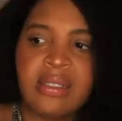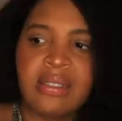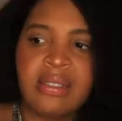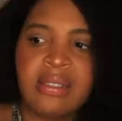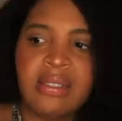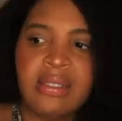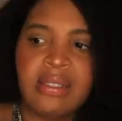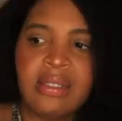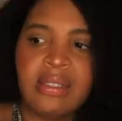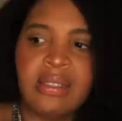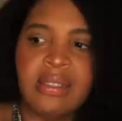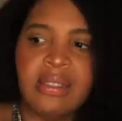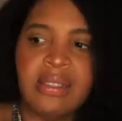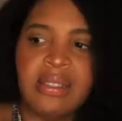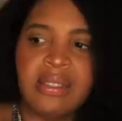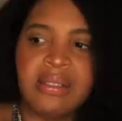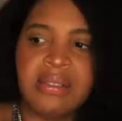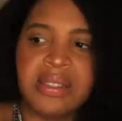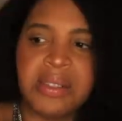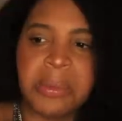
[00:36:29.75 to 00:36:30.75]

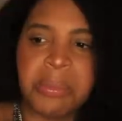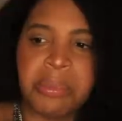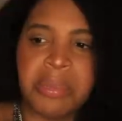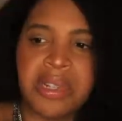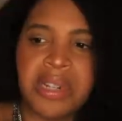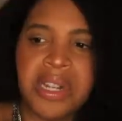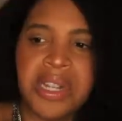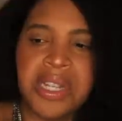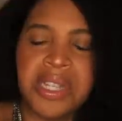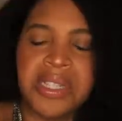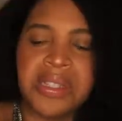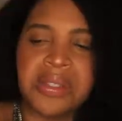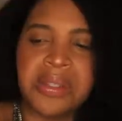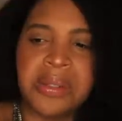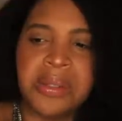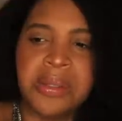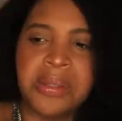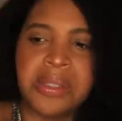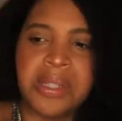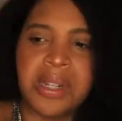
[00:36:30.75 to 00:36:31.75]
Ooh, with the brains
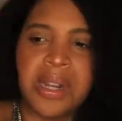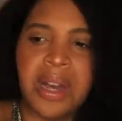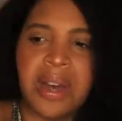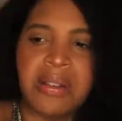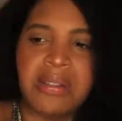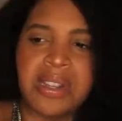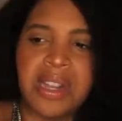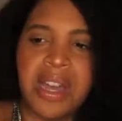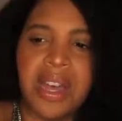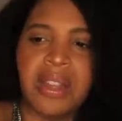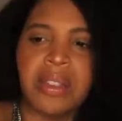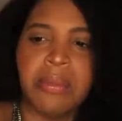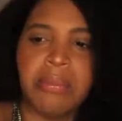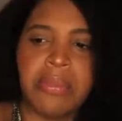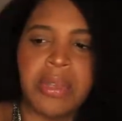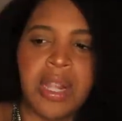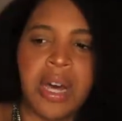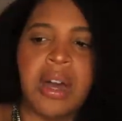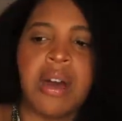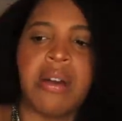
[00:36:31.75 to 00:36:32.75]
oozing all down the
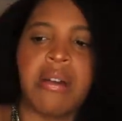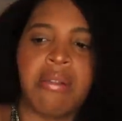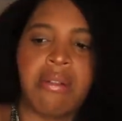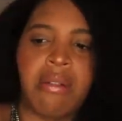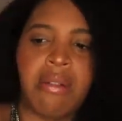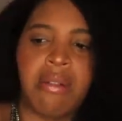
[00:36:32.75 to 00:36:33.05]
block.